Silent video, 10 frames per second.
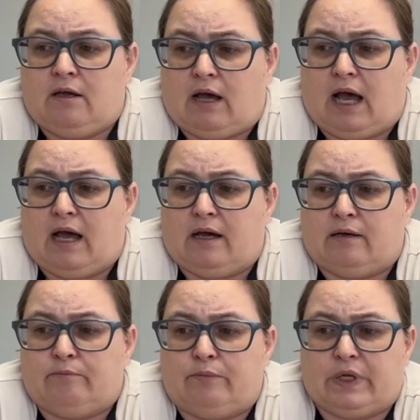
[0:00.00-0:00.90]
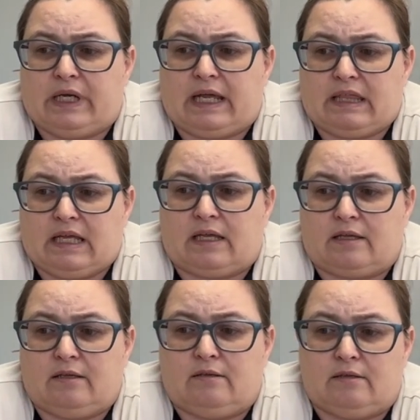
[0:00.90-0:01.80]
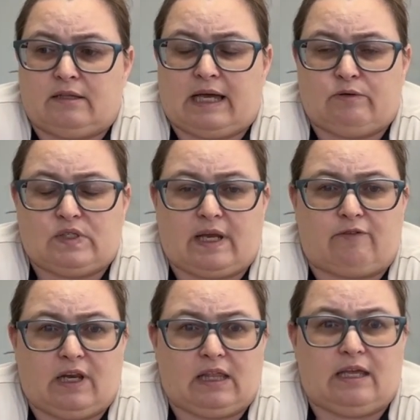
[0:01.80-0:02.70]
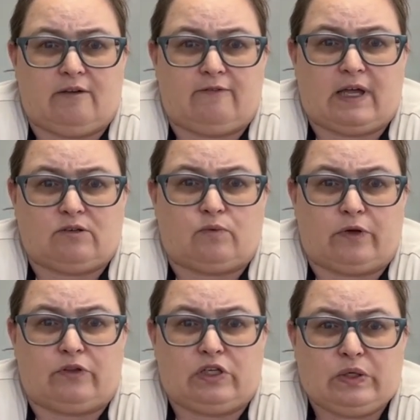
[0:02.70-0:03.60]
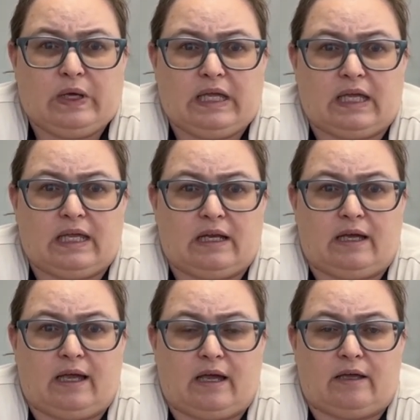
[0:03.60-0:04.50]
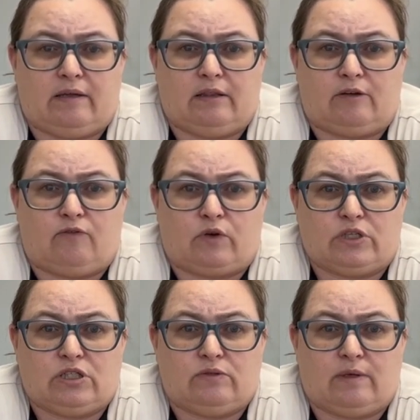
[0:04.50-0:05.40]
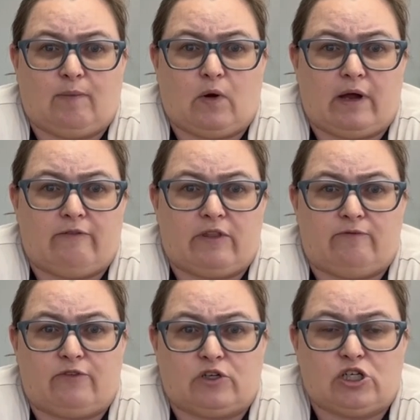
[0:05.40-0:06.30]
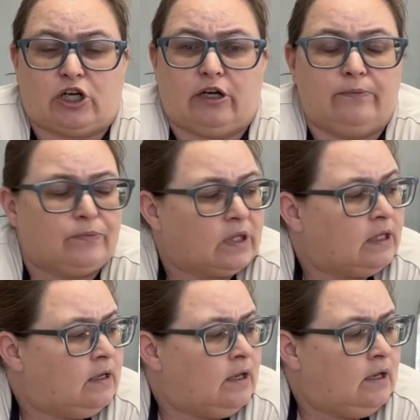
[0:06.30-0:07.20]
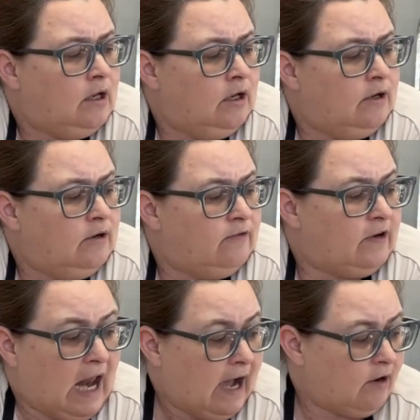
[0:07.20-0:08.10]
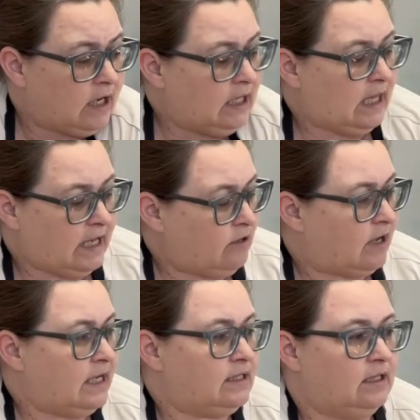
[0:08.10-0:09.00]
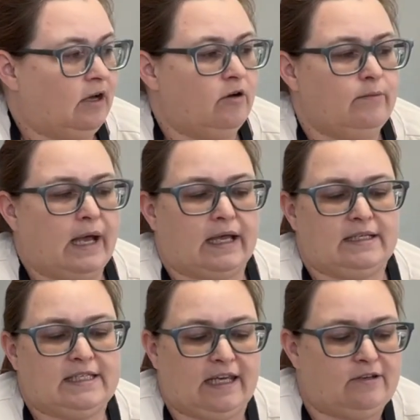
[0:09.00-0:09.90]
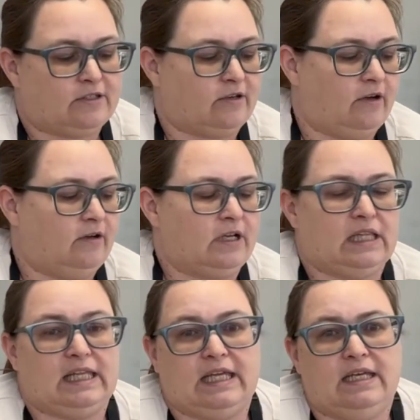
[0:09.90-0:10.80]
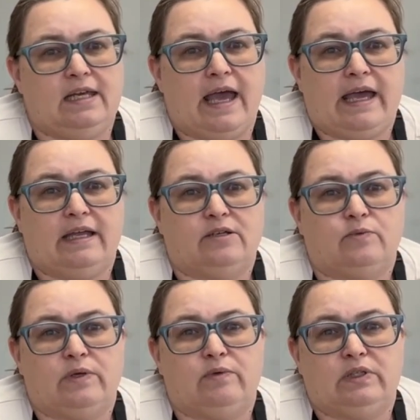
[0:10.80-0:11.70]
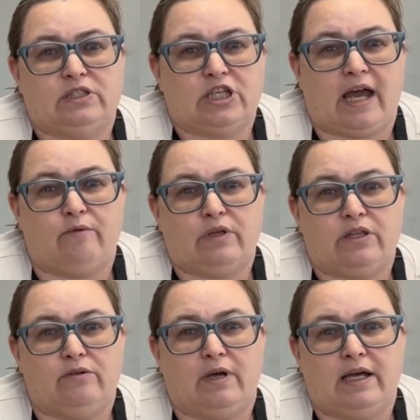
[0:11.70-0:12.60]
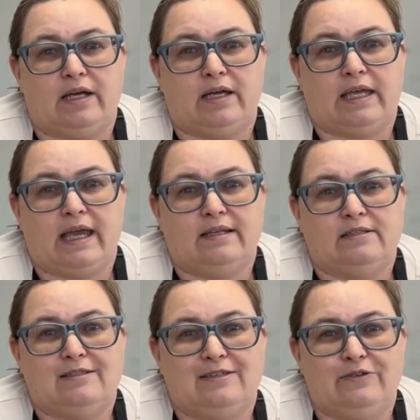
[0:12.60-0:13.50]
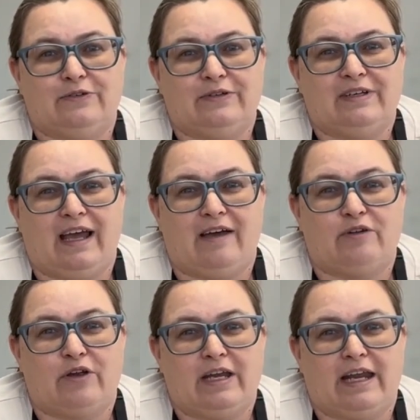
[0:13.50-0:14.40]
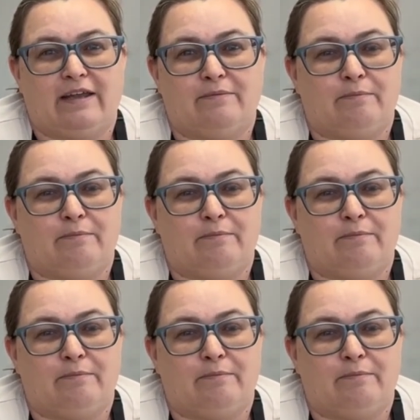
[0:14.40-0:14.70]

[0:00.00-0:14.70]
But I think that was definitely an event worth doing, and I look forward to doing more of them for sure. For now, I'm gonna let you guys go. My containers are all clean and we will chat with you again soon. Have a great night.